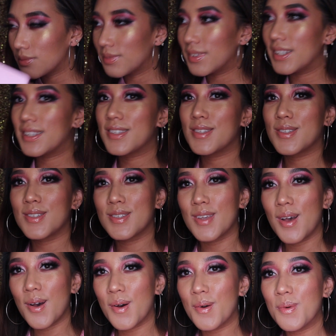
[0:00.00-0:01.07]
It's
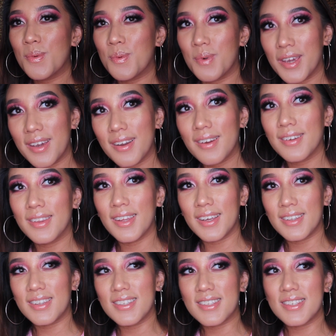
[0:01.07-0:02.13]
so weird.
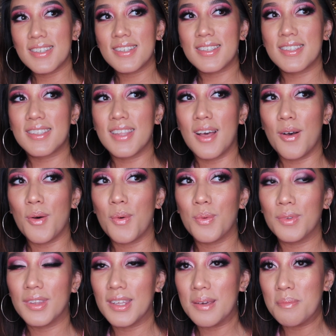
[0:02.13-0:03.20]
Like, this is the
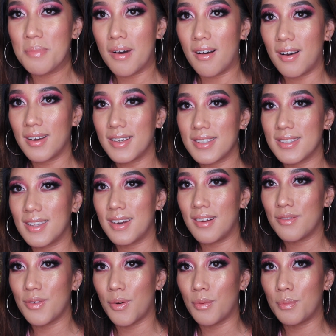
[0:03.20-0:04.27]
only box that
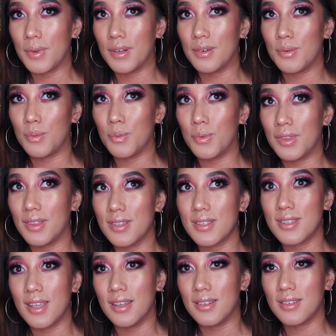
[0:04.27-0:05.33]
I've opened with the
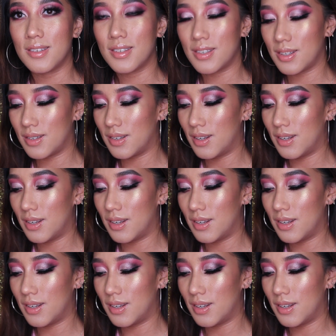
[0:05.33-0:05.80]
scent.